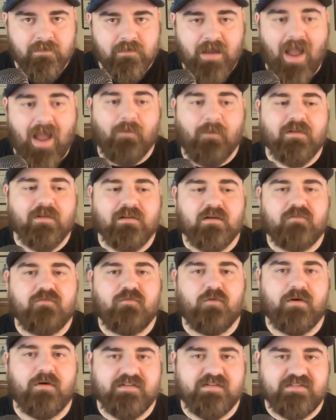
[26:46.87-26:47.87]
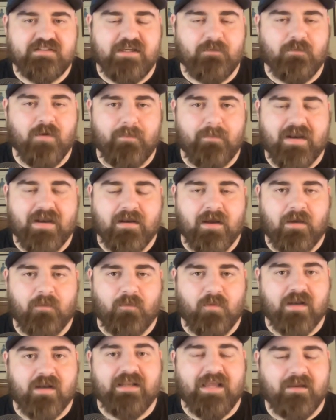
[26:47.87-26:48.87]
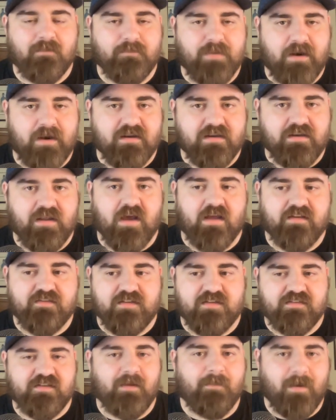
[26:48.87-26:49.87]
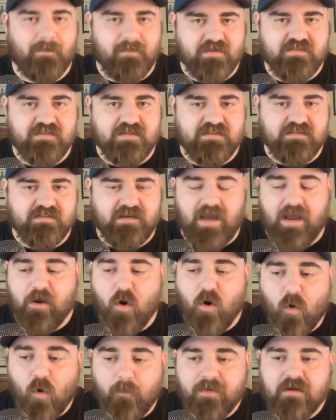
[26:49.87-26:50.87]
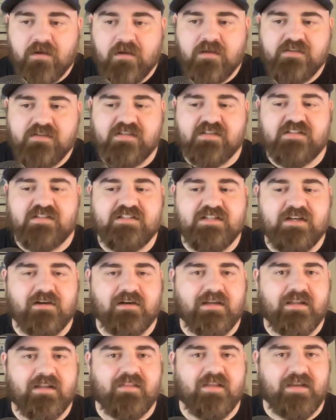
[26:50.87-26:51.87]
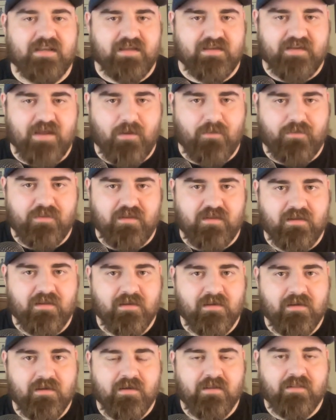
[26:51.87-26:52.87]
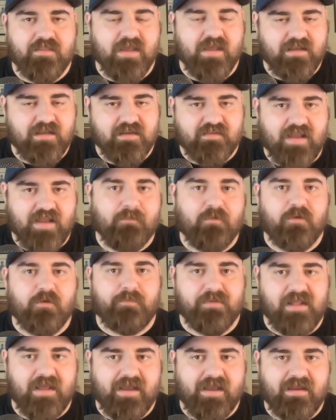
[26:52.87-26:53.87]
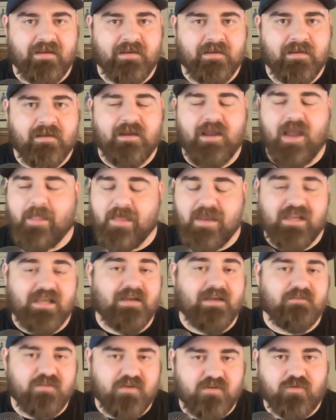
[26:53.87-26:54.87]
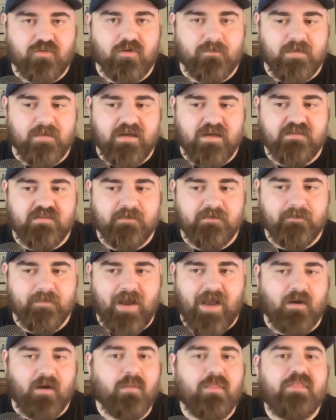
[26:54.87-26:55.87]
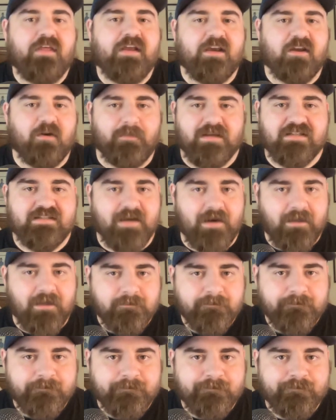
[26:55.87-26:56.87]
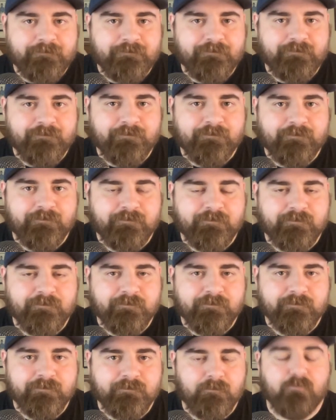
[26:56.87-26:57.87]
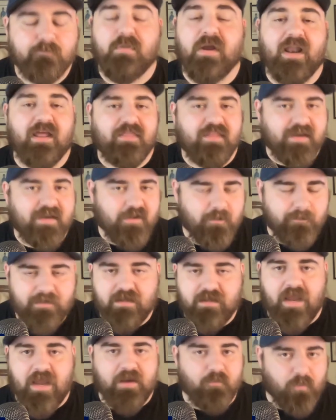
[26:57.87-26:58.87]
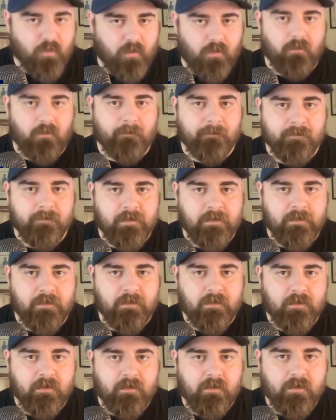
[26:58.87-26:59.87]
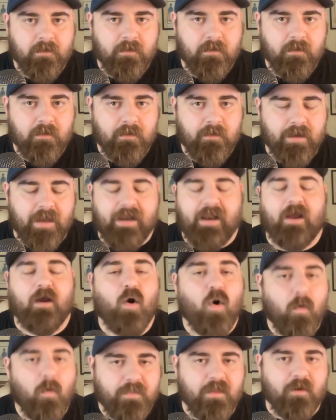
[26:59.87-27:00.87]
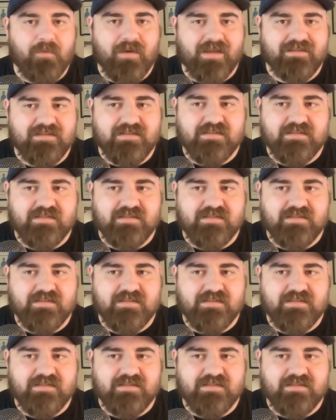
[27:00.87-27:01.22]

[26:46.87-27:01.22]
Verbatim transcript: I really look forward to seeing what uh, what Kaden Perry does this upcoming season. I hope sincerely that he is healthy, that he is able to play, and that he gives us good minutes. I don't think it'll be a ton, but I think it'll be a role. And I hope that we get to